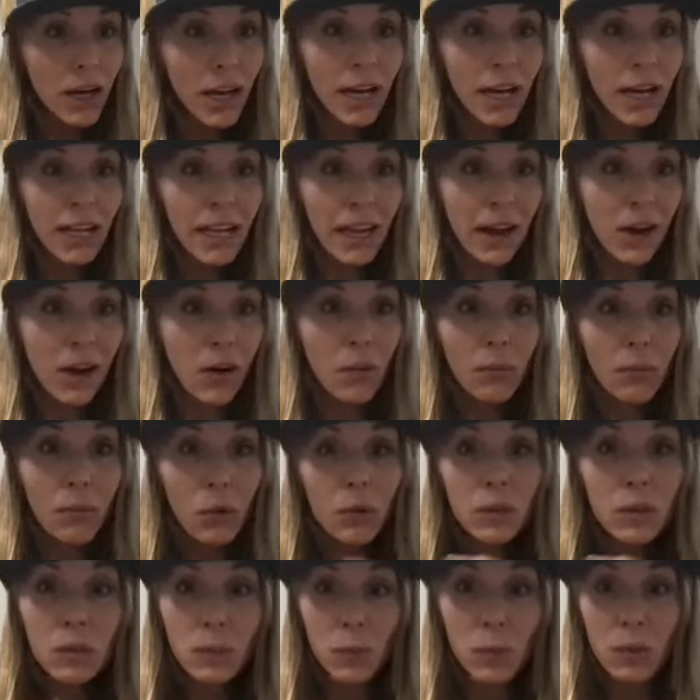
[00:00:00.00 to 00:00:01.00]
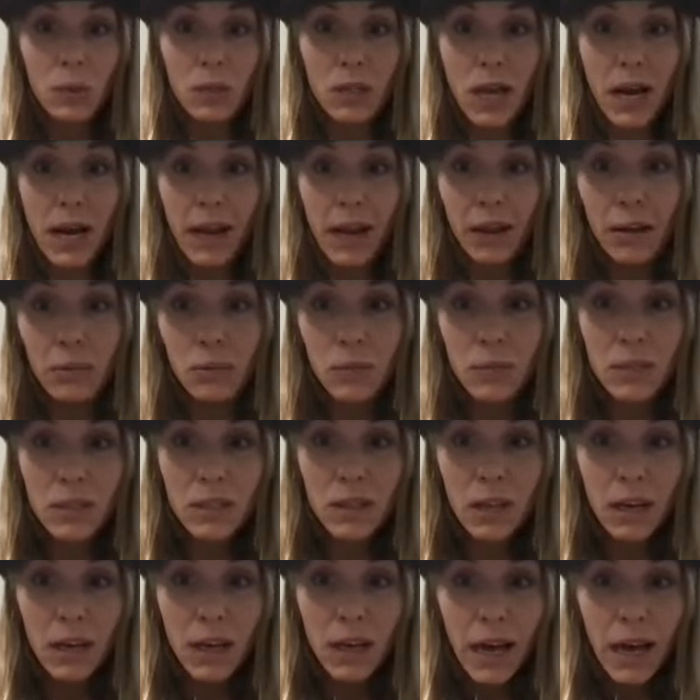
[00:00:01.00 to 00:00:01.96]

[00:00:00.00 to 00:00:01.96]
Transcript: to heading out multiple times.